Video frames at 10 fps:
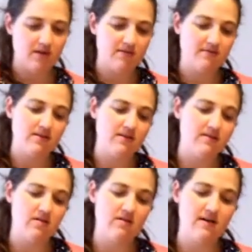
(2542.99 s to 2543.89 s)
But
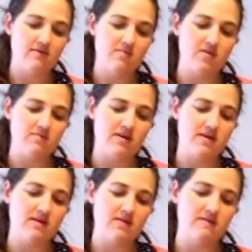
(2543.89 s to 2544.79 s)
since I don't have them with
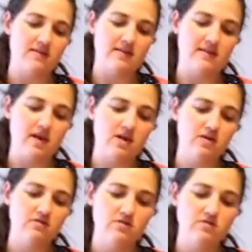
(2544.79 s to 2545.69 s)
me, obviously I
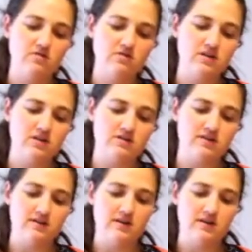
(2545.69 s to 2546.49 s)
can't use it.